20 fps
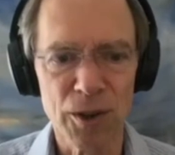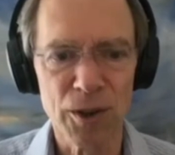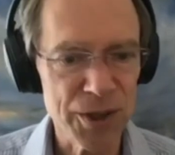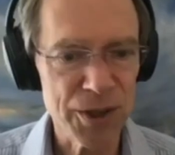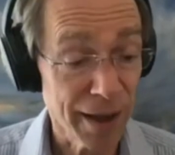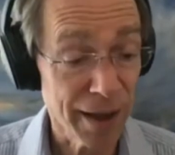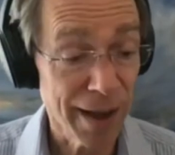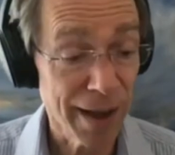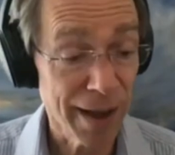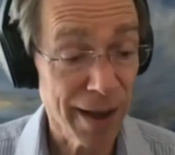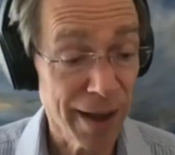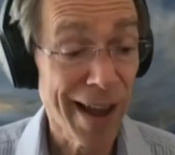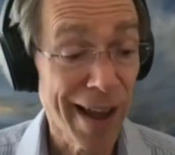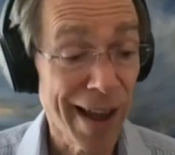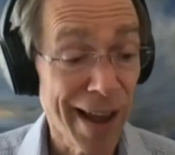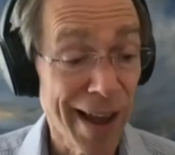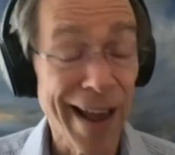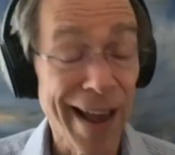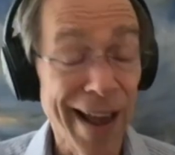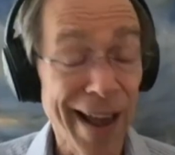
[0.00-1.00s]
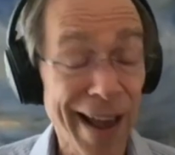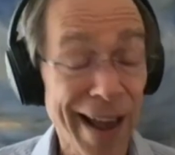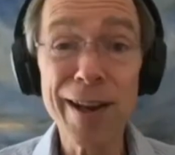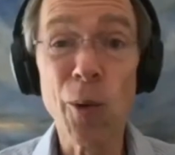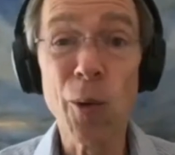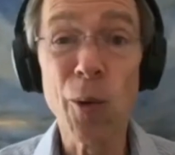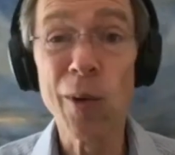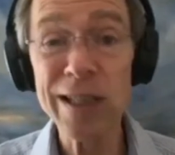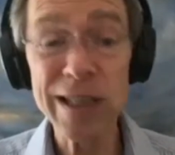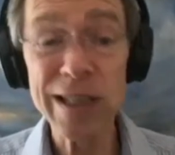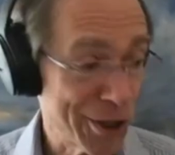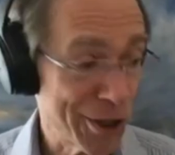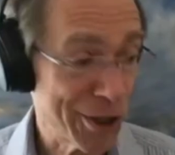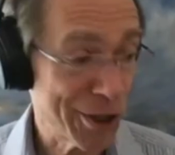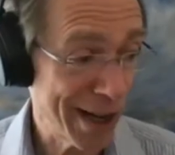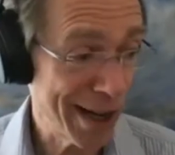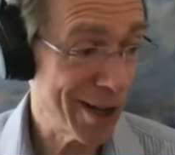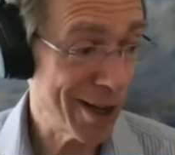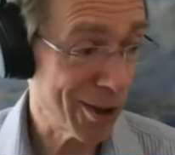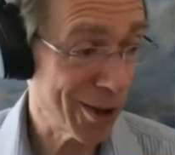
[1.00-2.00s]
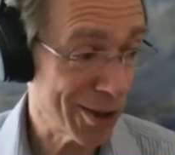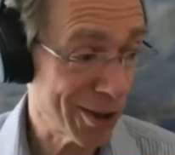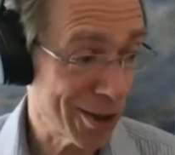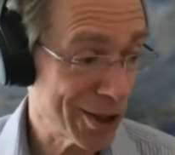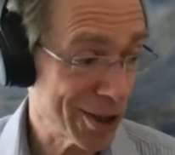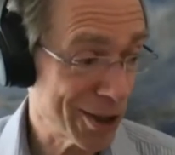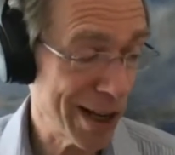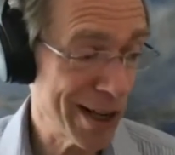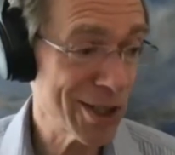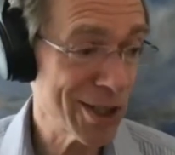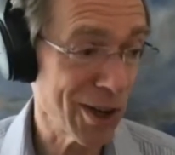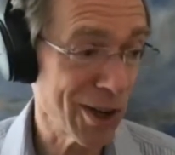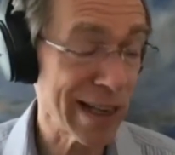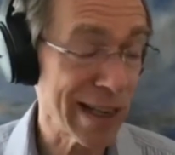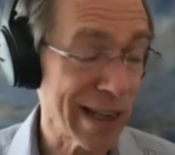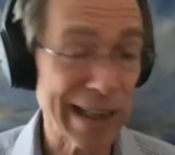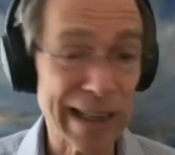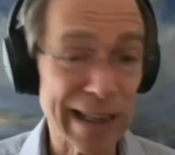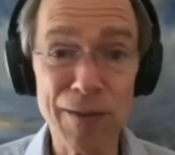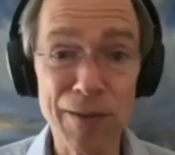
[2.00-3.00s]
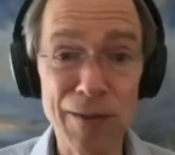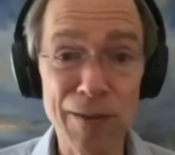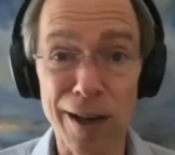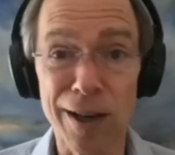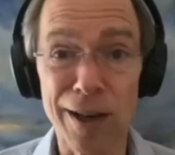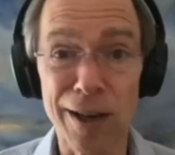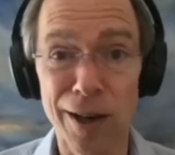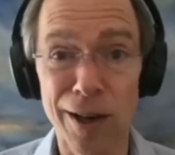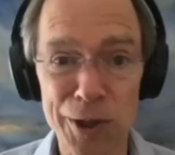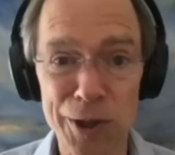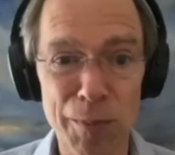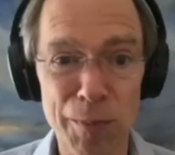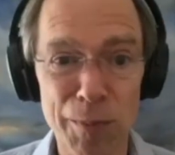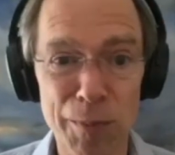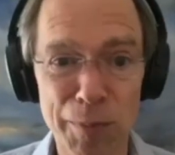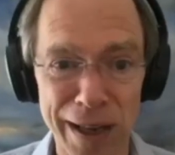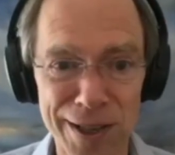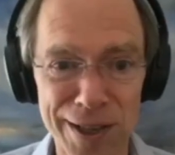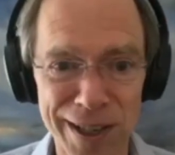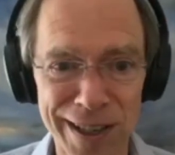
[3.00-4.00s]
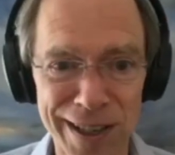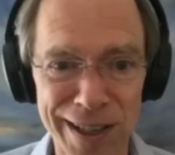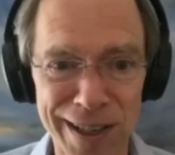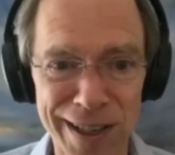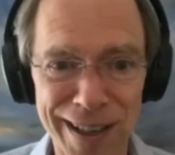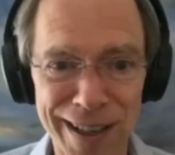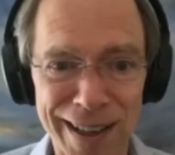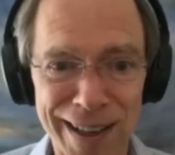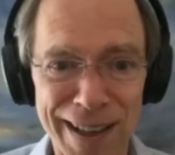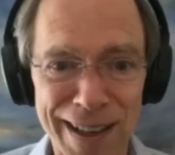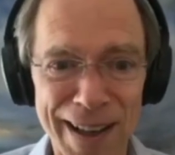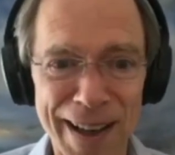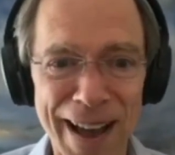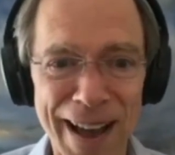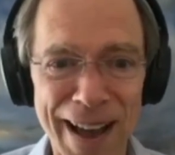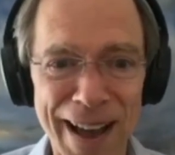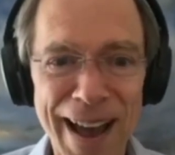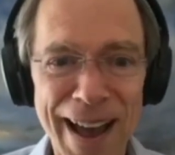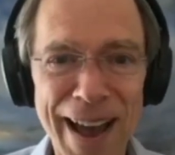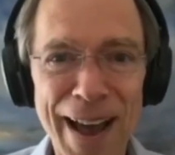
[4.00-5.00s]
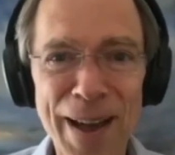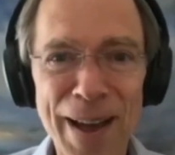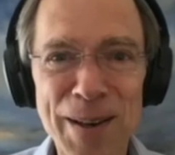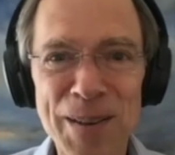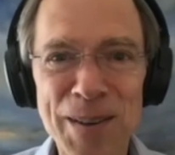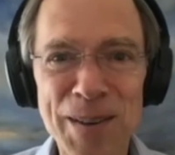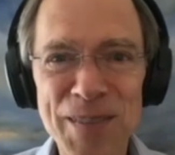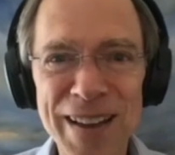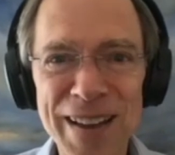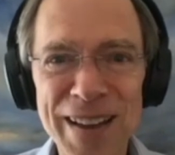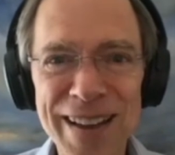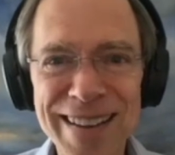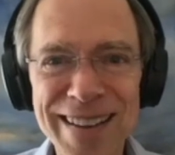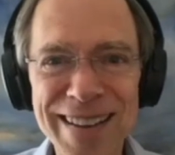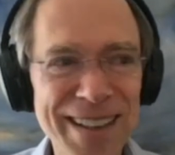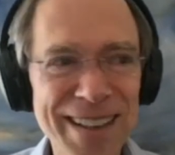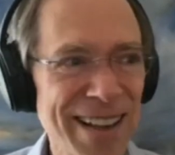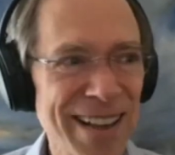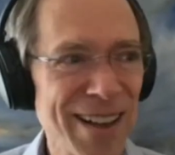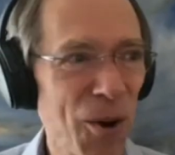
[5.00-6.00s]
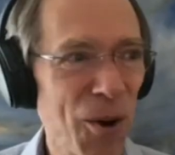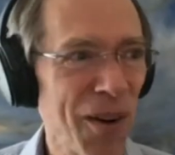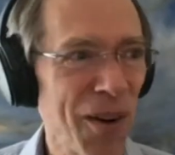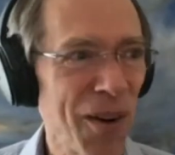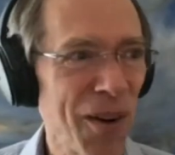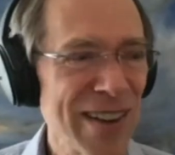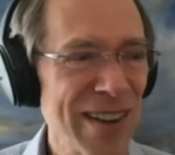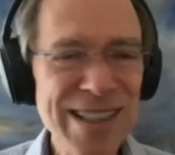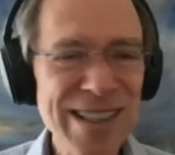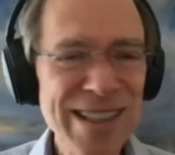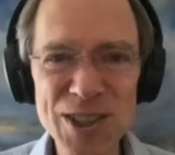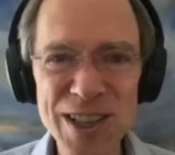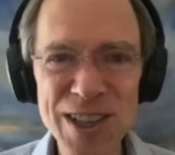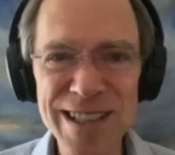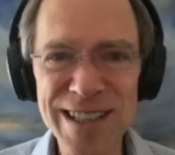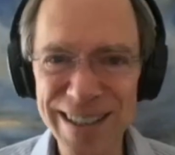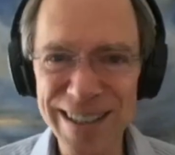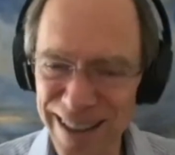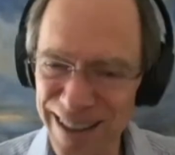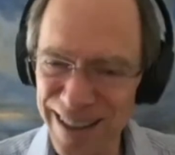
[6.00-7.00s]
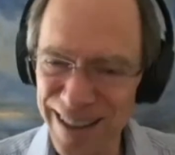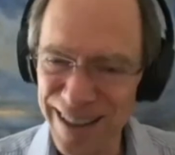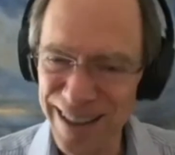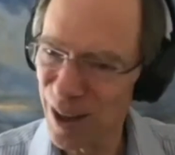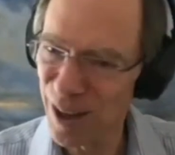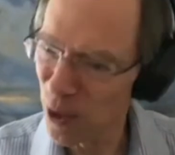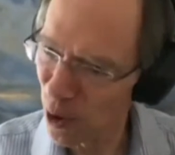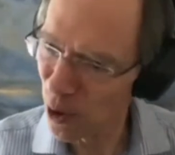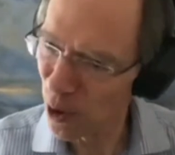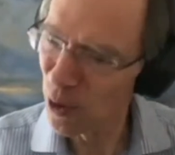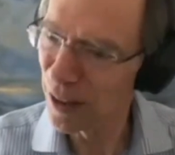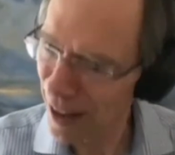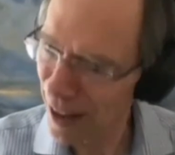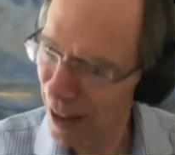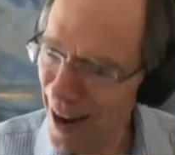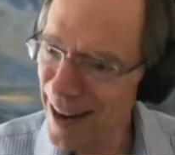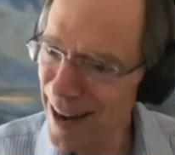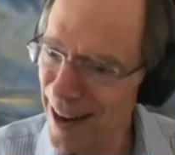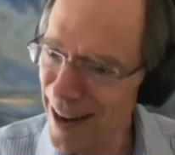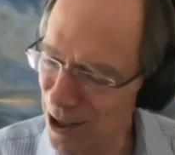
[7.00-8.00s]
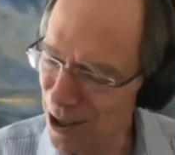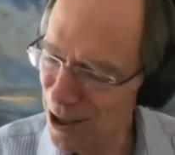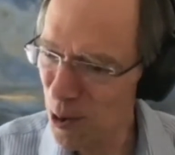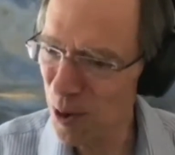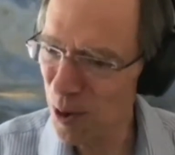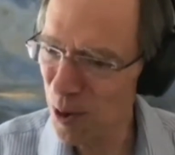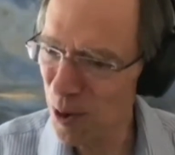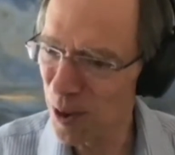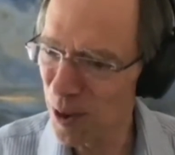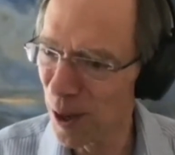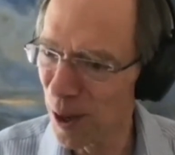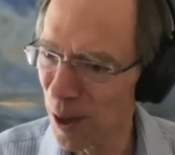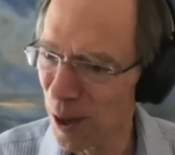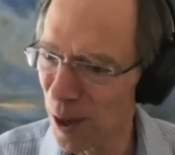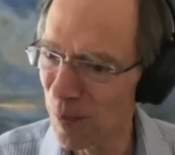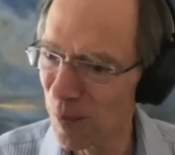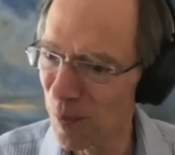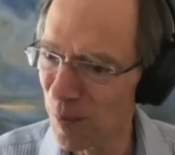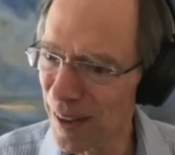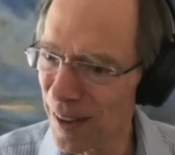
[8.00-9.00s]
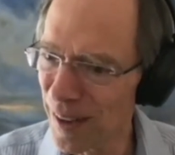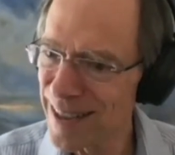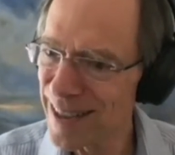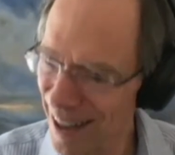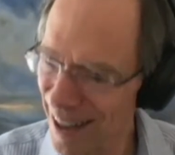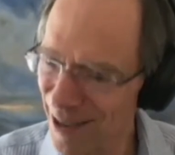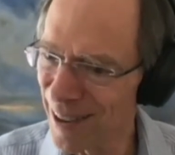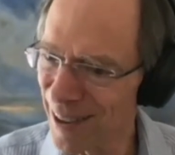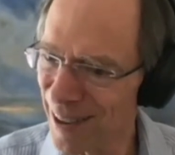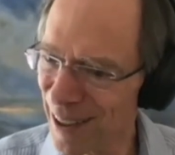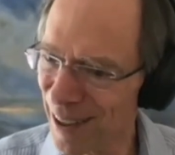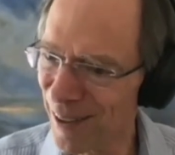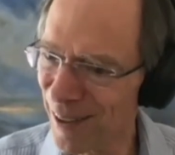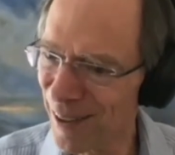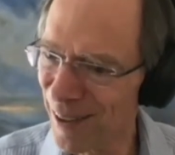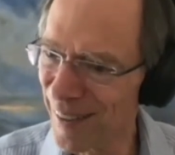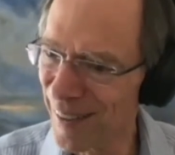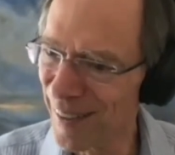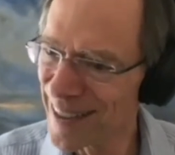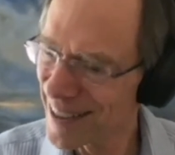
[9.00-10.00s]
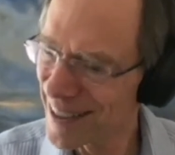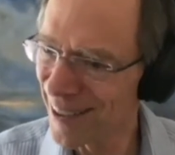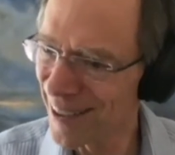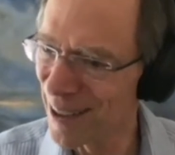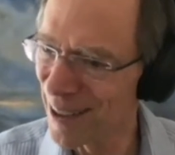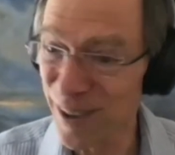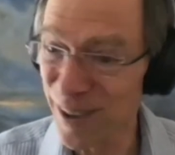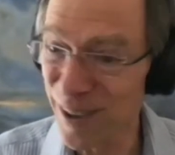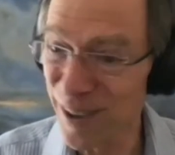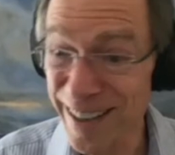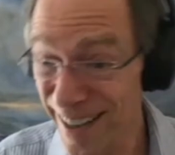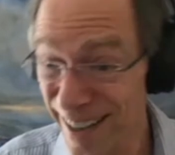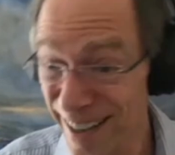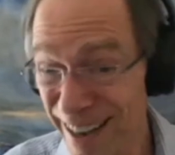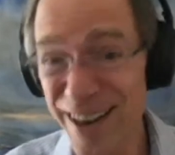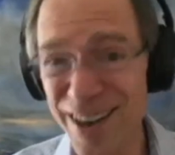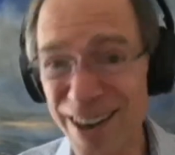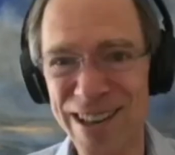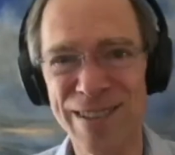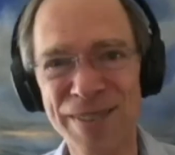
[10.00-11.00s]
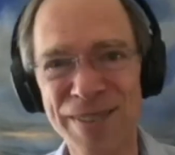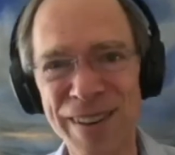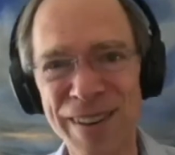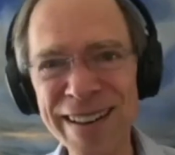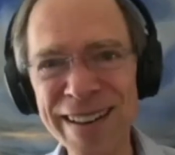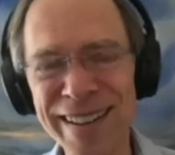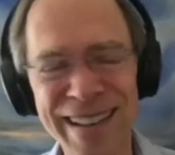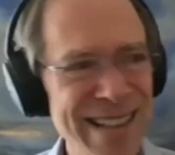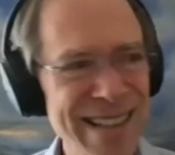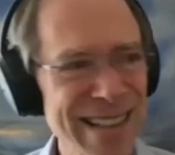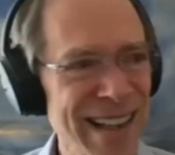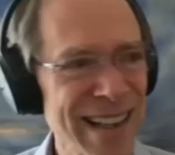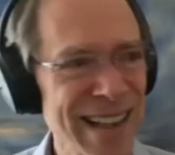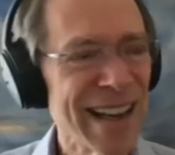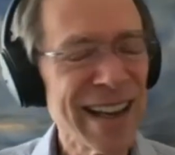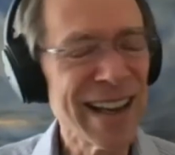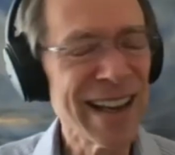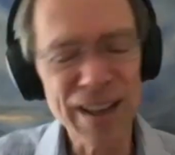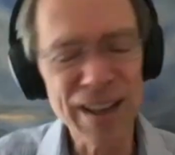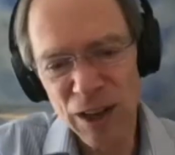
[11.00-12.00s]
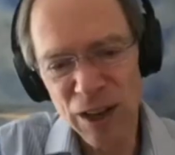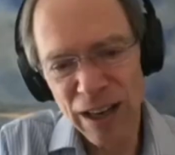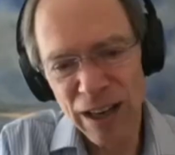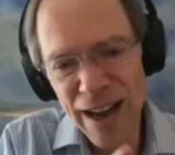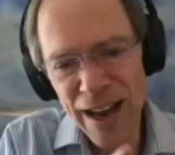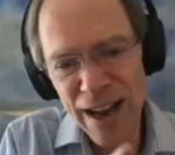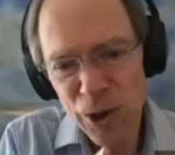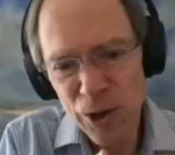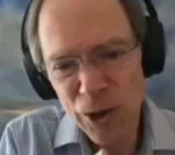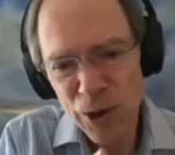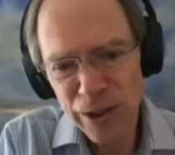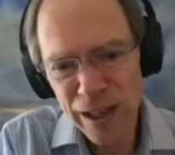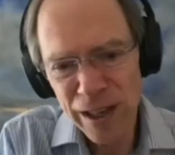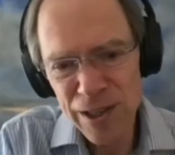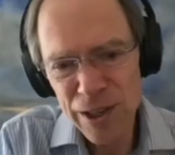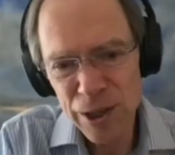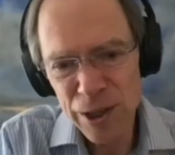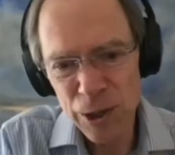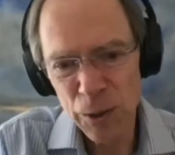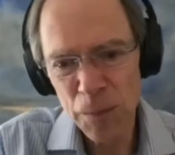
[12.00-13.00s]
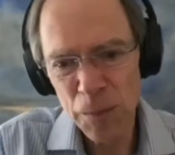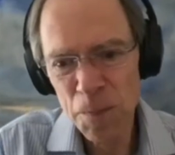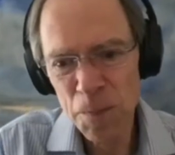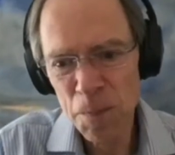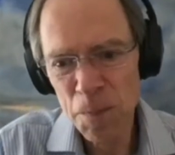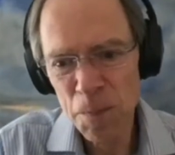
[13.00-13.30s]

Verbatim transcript: said, handing Winslow a chain, chainsaw is like giving a gun to a chimpanzee. And Winslow says the, the, the, line stuck with him. It stuck with him. It stuck with him for years. And finally, he's, the line turned into